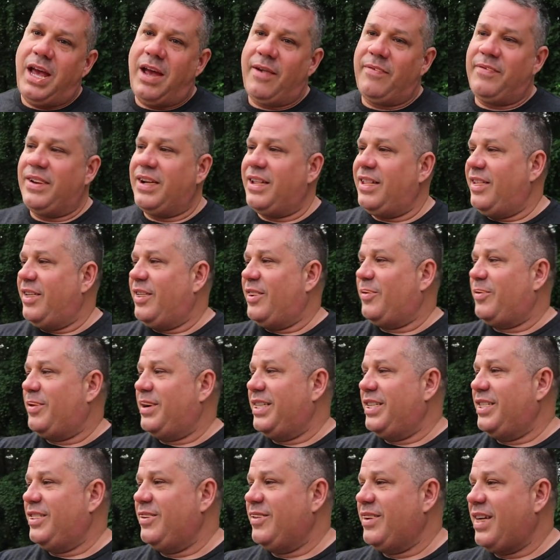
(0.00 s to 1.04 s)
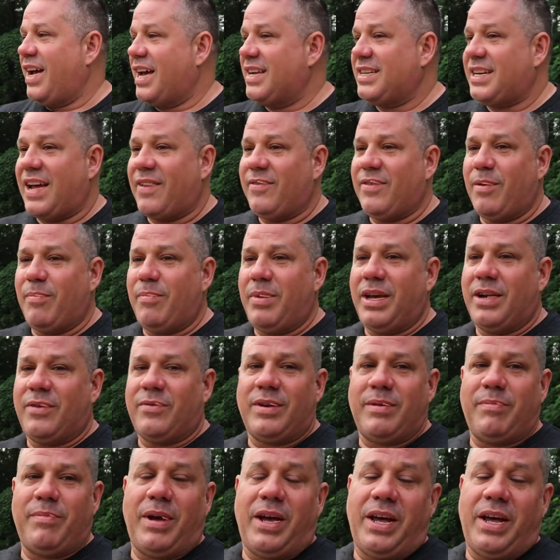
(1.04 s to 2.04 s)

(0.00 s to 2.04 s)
having the little one and you guys having the big one